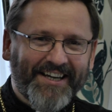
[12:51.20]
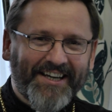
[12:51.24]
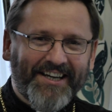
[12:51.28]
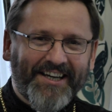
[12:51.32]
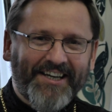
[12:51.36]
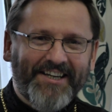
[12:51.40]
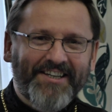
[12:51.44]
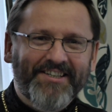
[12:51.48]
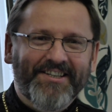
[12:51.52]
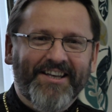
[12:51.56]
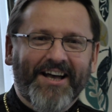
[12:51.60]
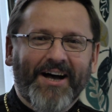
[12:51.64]

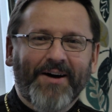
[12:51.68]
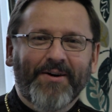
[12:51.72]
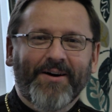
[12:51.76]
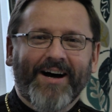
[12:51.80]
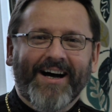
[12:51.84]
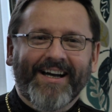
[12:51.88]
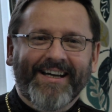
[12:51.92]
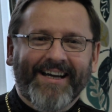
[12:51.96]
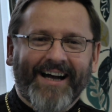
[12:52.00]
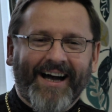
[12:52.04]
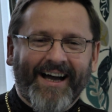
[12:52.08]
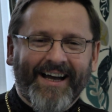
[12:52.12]
It is how
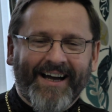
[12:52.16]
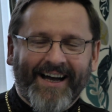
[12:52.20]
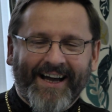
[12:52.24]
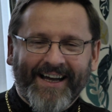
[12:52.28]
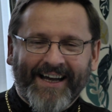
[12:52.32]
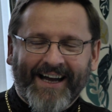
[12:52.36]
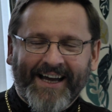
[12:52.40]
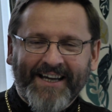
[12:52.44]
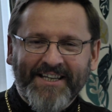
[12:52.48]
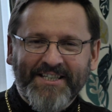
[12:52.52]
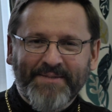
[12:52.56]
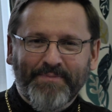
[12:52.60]

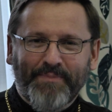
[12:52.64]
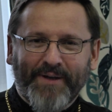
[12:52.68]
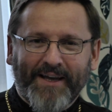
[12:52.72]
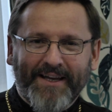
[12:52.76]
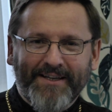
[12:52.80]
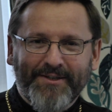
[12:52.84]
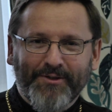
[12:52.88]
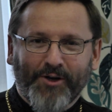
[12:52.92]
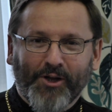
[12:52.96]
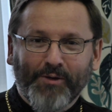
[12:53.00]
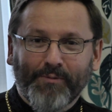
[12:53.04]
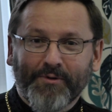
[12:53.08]
I
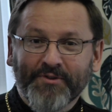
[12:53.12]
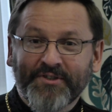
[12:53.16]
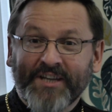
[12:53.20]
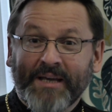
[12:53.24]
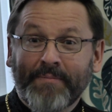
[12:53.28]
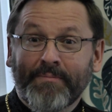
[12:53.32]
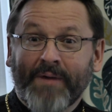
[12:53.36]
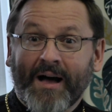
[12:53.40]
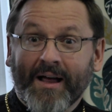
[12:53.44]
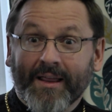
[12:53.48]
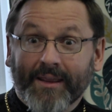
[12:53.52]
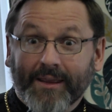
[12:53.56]
spent almost a
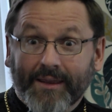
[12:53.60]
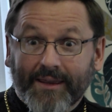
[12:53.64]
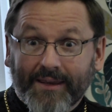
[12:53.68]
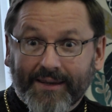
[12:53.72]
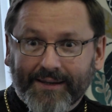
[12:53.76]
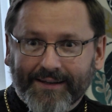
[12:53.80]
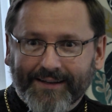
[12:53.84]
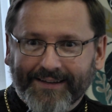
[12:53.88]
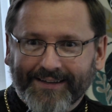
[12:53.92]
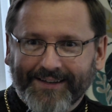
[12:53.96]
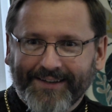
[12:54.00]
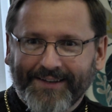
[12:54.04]
month